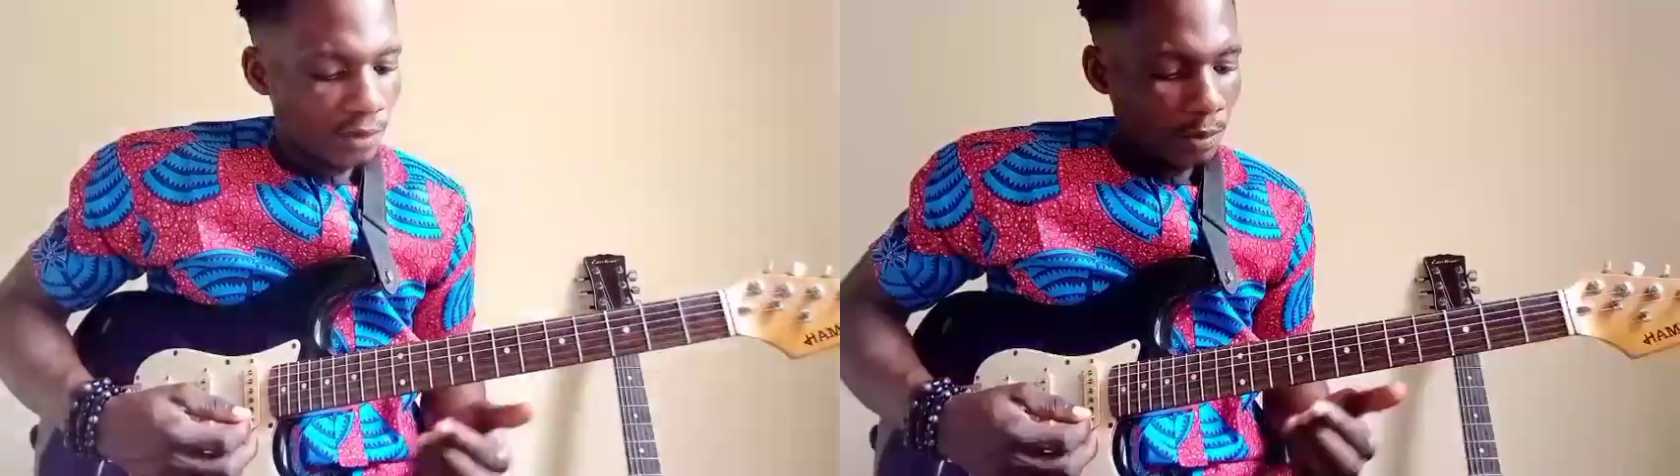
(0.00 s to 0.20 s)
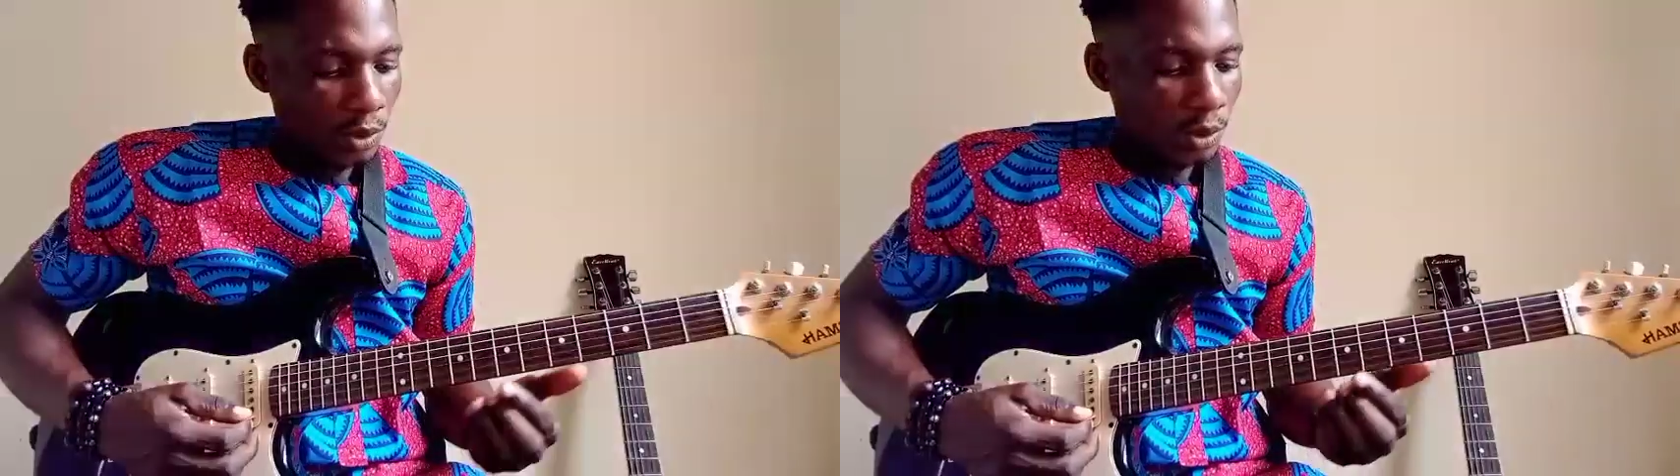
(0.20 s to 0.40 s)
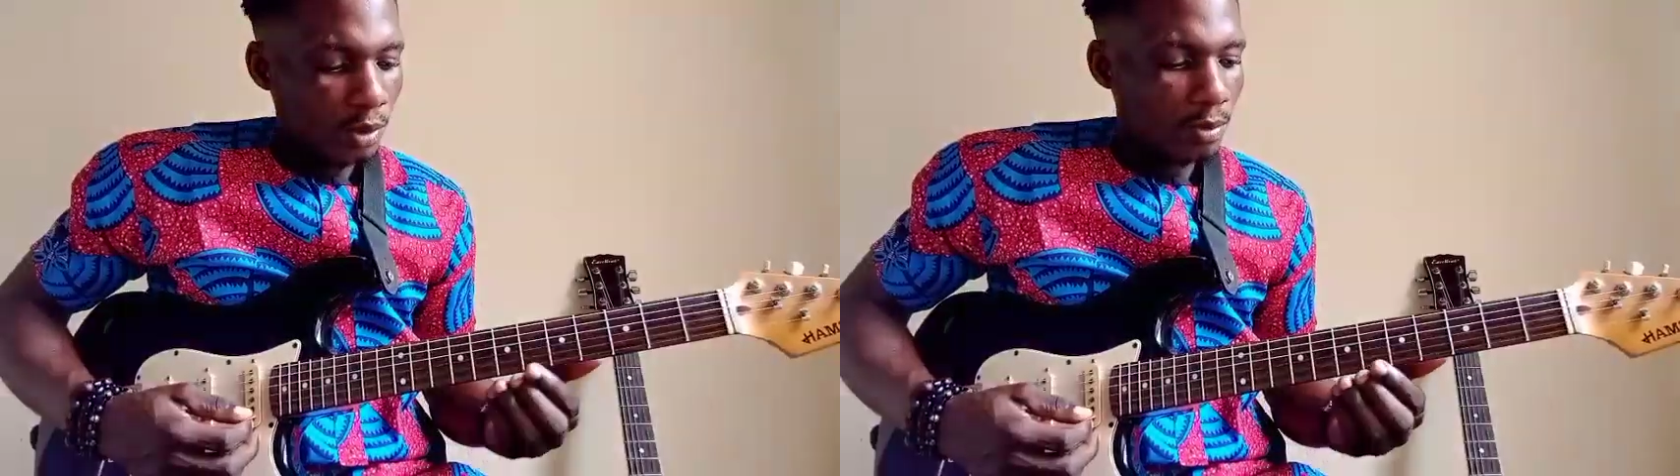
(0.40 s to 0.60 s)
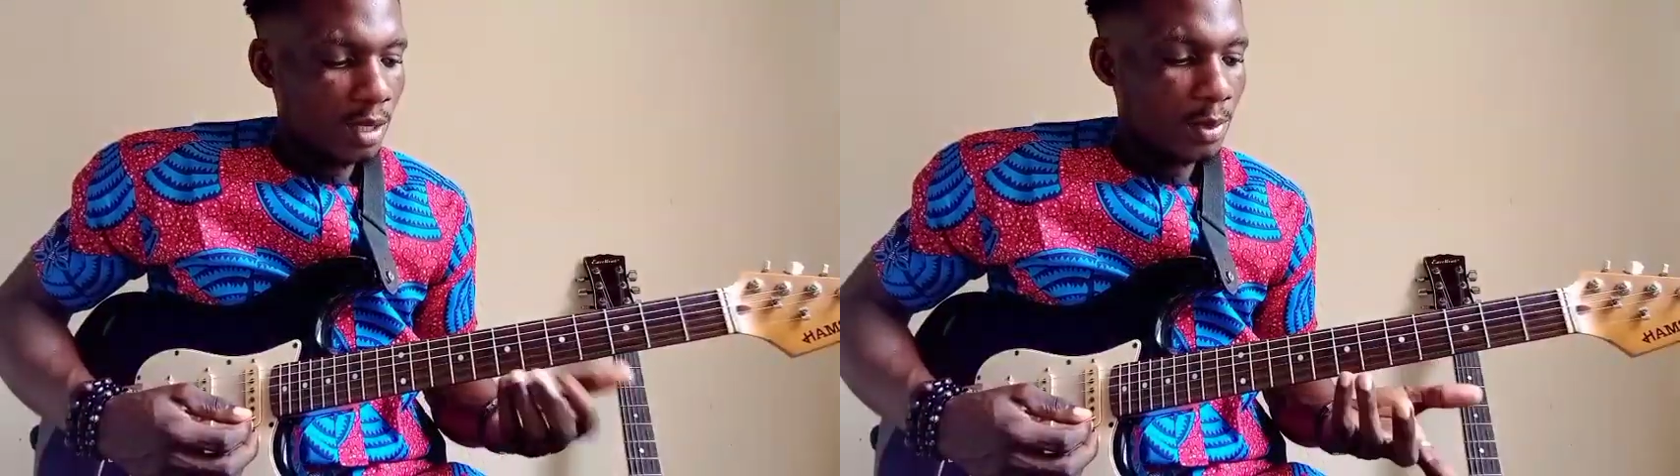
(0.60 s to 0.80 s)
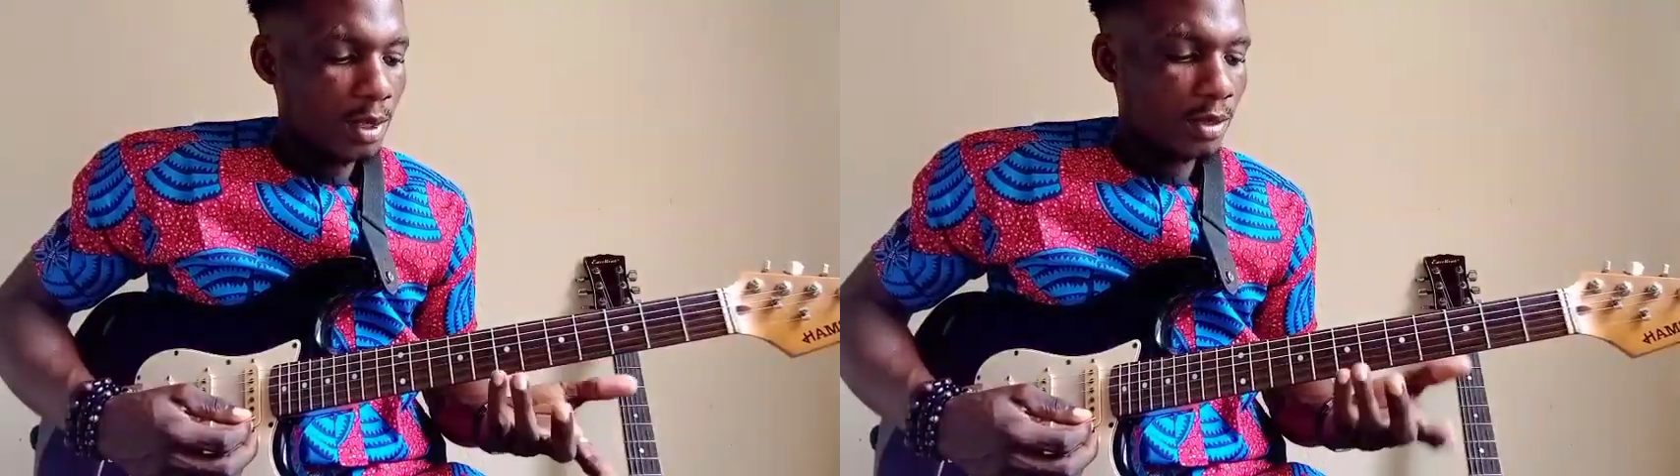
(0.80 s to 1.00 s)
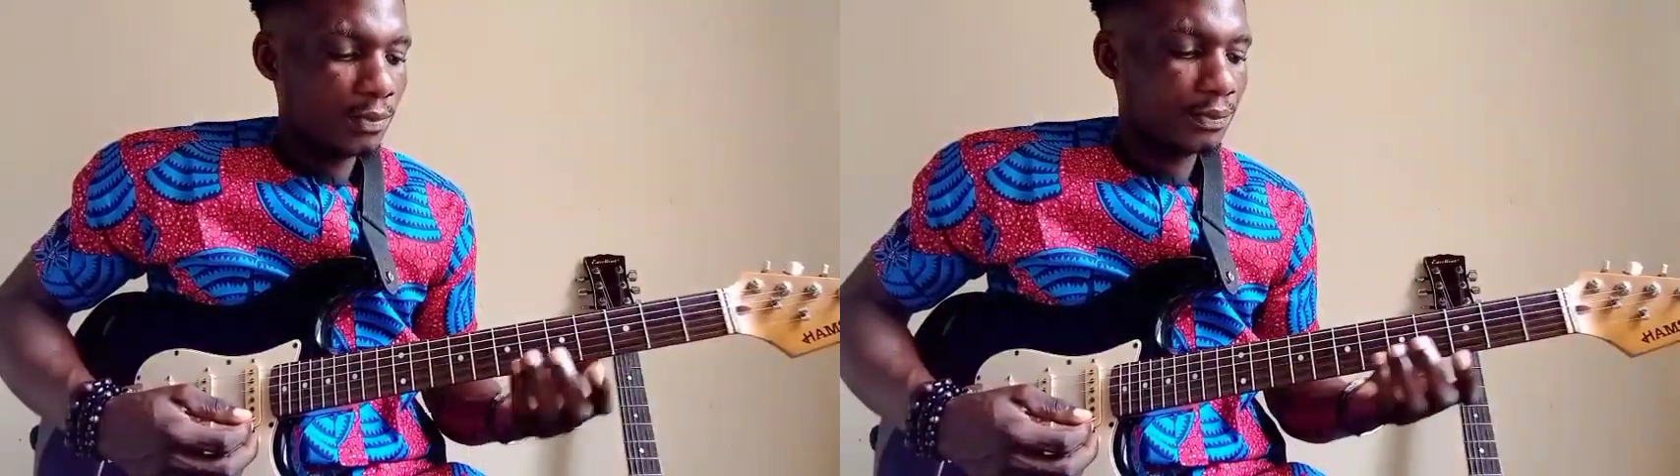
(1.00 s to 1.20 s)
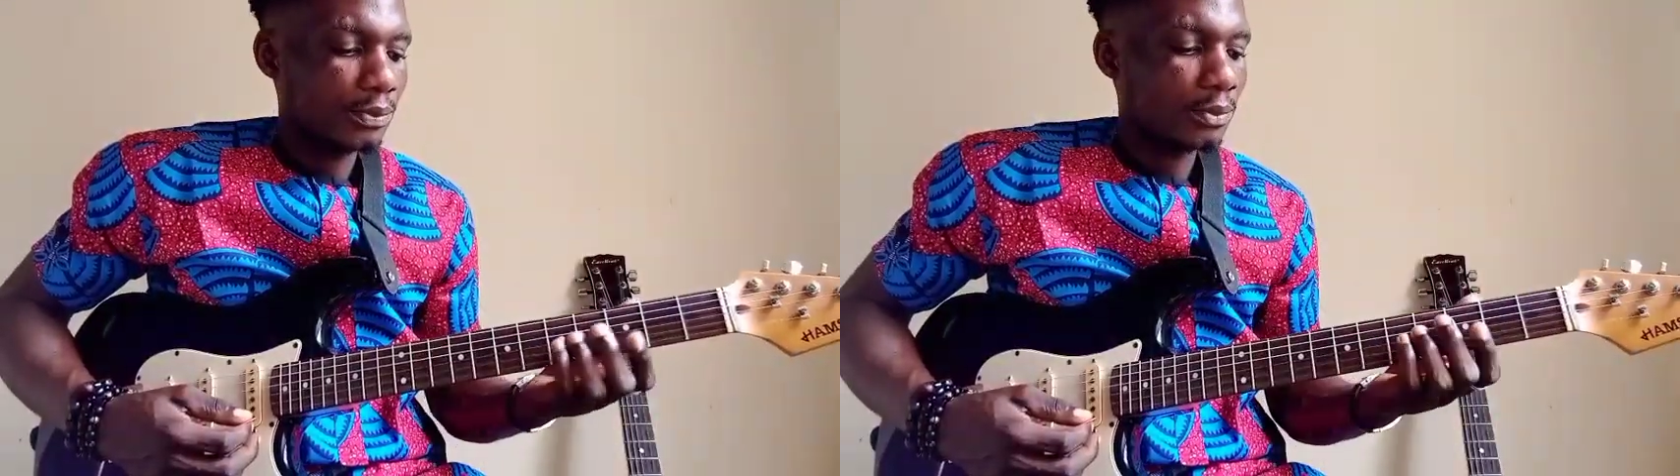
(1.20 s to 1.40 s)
from your maybe